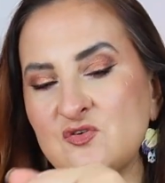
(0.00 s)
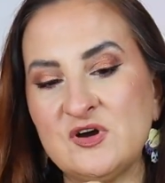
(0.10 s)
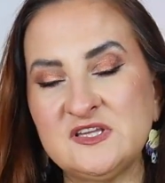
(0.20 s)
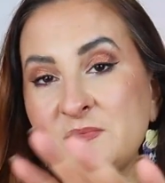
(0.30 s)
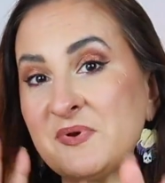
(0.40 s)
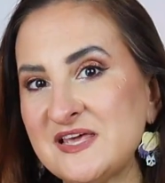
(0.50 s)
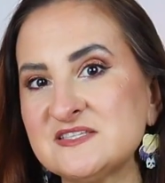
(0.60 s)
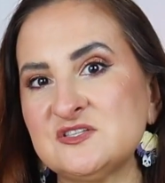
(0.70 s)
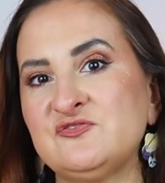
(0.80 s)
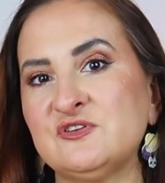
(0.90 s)
Quite a
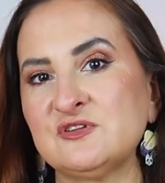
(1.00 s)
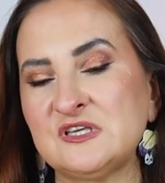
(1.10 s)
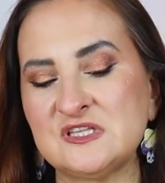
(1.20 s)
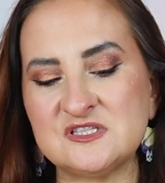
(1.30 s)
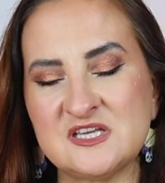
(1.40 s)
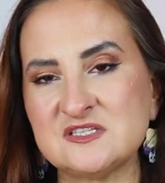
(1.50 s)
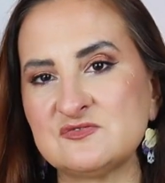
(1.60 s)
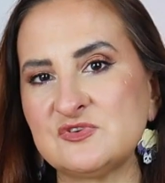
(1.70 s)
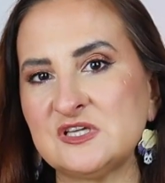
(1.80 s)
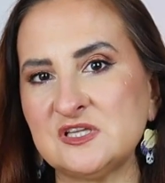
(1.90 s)
pleasant feeling. It doesn't
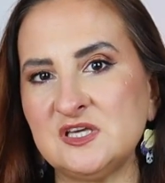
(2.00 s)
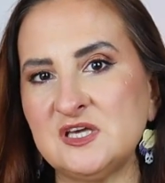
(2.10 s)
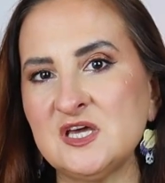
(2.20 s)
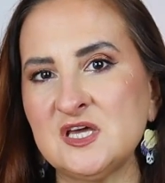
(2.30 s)
really